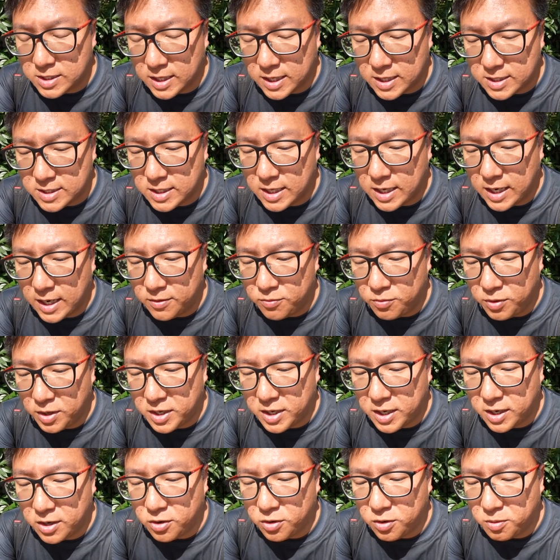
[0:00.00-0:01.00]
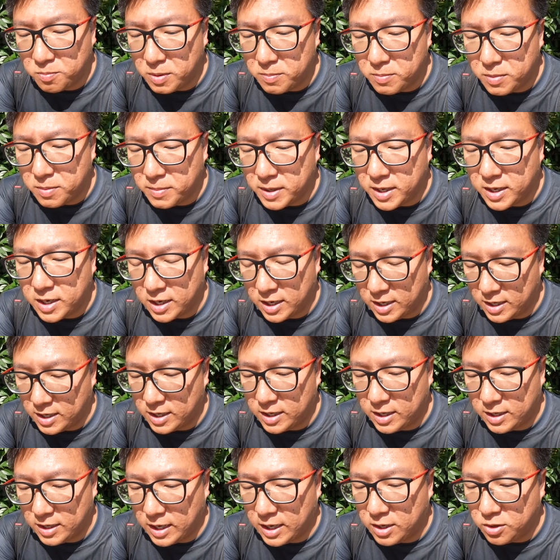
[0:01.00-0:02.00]
Like I said, I really cannot remember, but
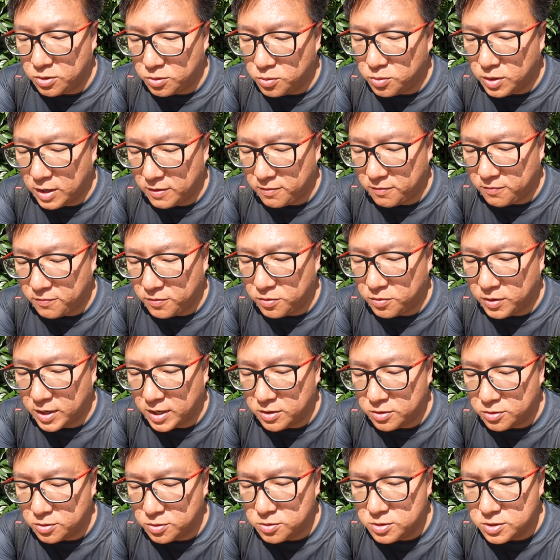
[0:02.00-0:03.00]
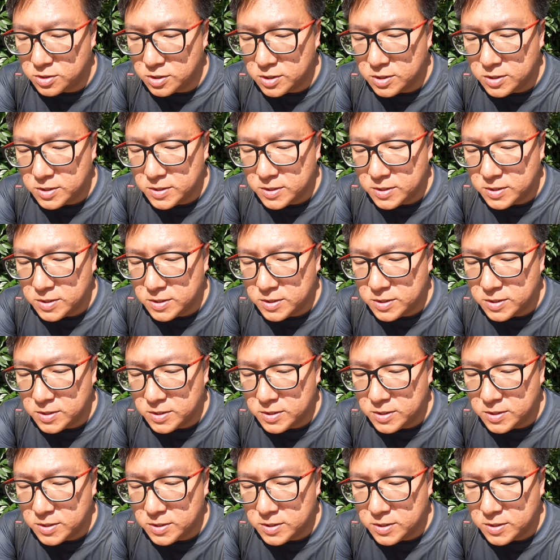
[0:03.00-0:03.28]
I do have a few Hundos.